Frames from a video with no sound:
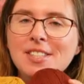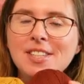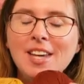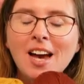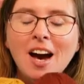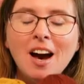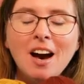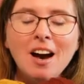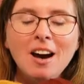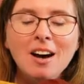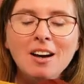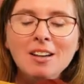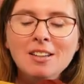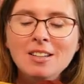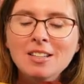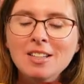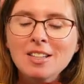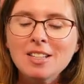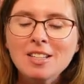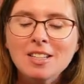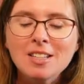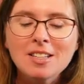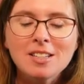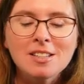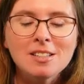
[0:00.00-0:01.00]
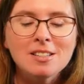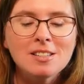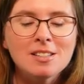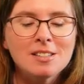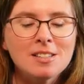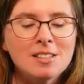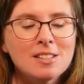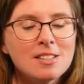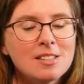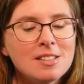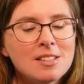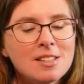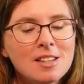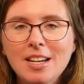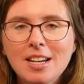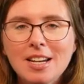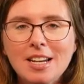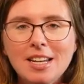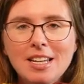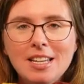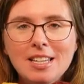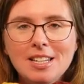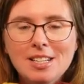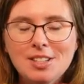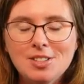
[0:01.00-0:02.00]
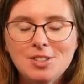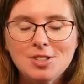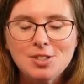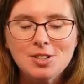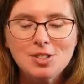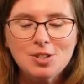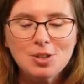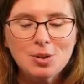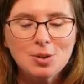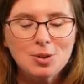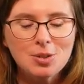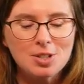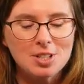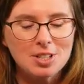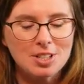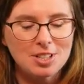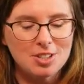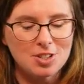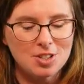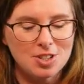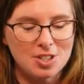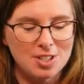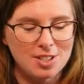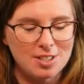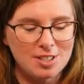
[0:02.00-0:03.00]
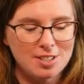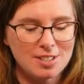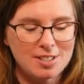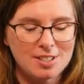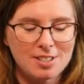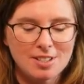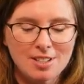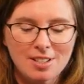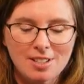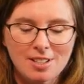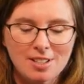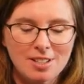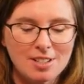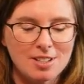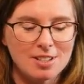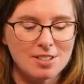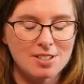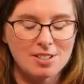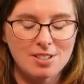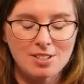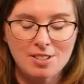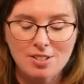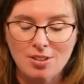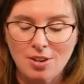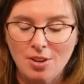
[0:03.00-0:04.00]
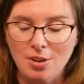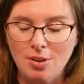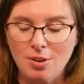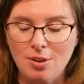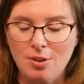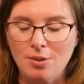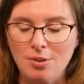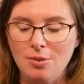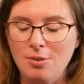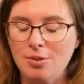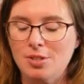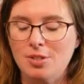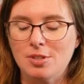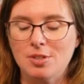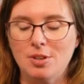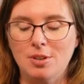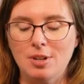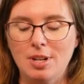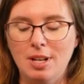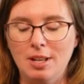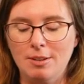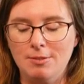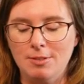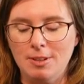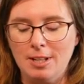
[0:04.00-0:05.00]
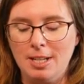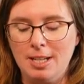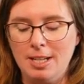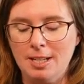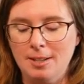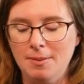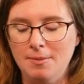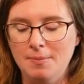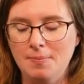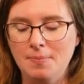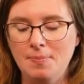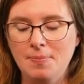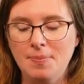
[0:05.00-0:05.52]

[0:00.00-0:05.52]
yarn is, it is so delicious. It is so, so lovely.